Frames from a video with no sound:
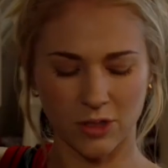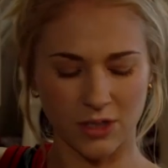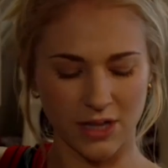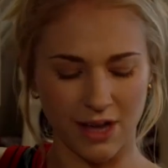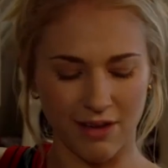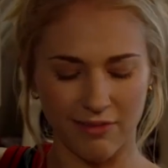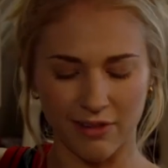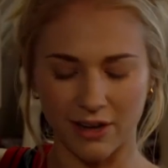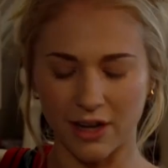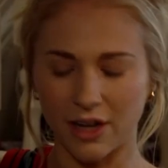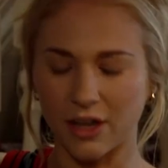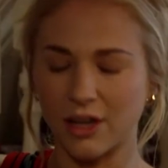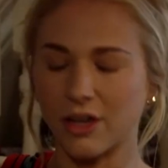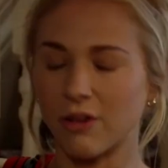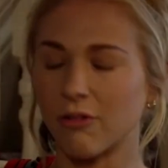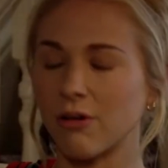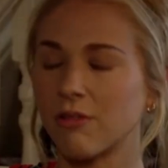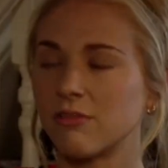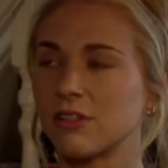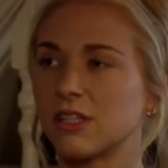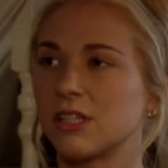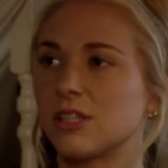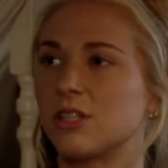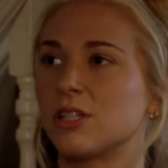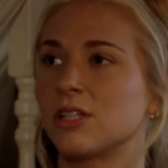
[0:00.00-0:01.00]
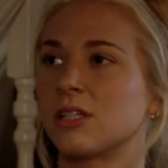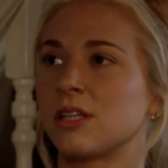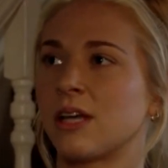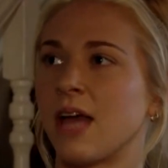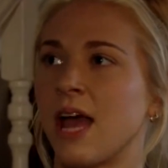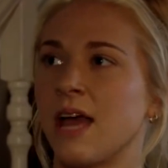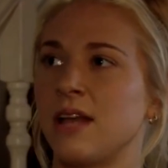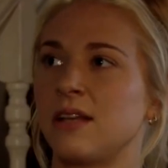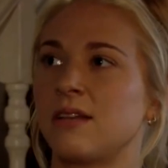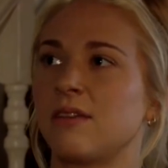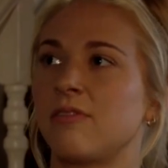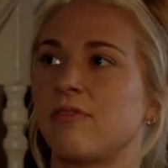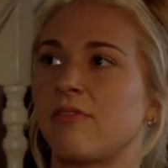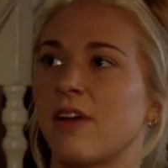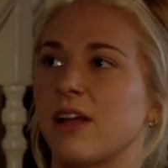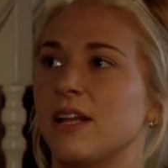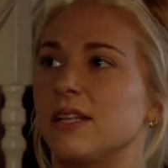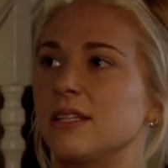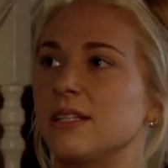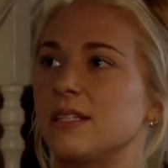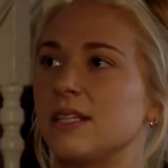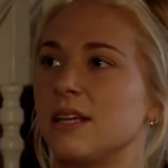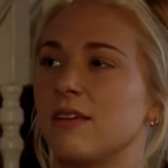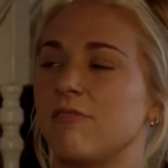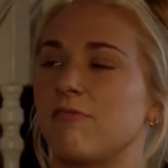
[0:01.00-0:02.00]
Whatever. Look, you're obviously just getting
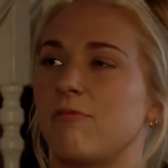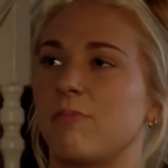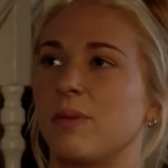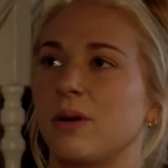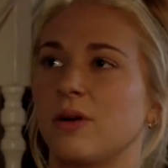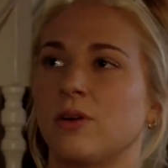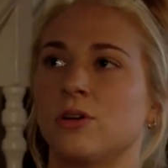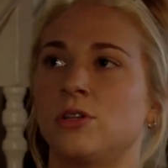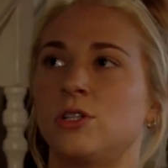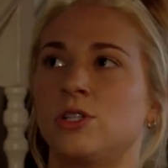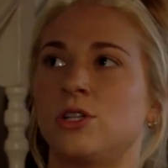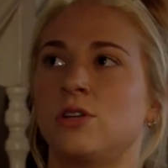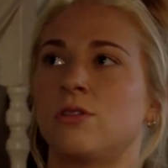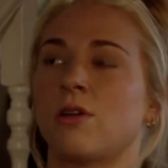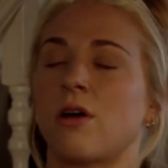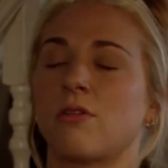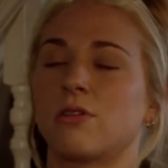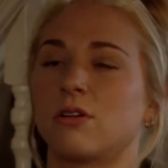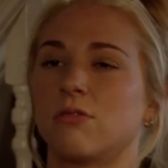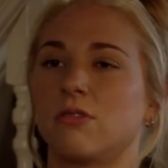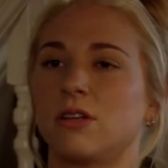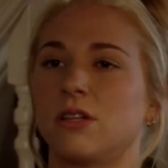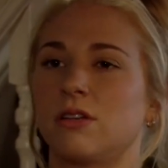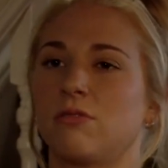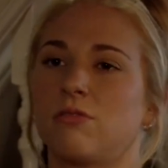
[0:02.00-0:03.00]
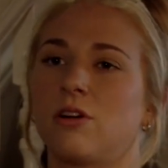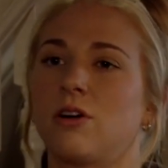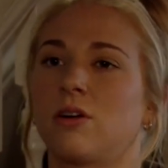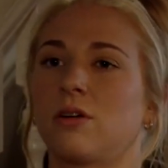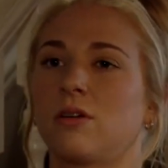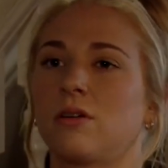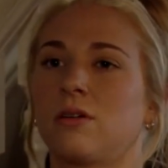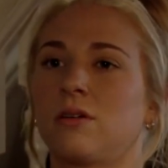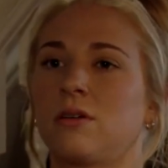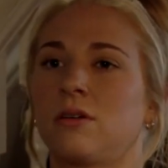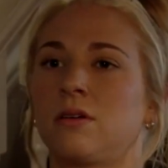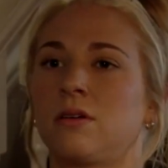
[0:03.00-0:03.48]
defensive because you know you're in the wrong.